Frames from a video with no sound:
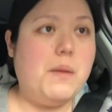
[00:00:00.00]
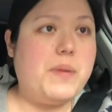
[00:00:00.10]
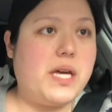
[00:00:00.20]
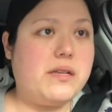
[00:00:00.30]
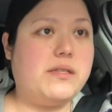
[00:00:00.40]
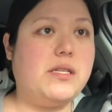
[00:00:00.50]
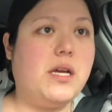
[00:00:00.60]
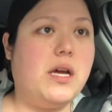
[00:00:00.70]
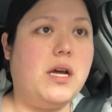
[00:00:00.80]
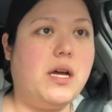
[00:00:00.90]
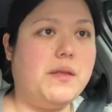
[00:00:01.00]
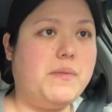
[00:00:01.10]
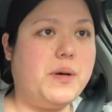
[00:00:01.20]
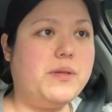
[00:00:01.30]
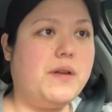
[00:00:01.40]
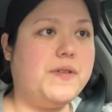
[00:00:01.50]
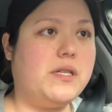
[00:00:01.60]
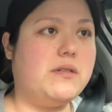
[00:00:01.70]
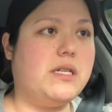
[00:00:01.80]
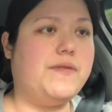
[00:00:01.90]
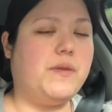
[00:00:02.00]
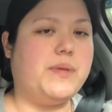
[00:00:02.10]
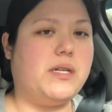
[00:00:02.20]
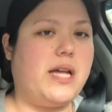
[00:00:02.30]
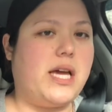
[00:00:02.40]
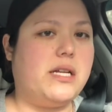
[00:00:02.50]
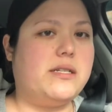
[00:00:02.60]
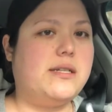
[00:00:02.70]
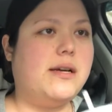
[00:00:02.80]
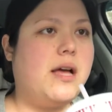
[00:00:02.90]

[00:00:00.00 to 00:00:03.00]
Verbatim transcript: because the post office doesn't even open until 8.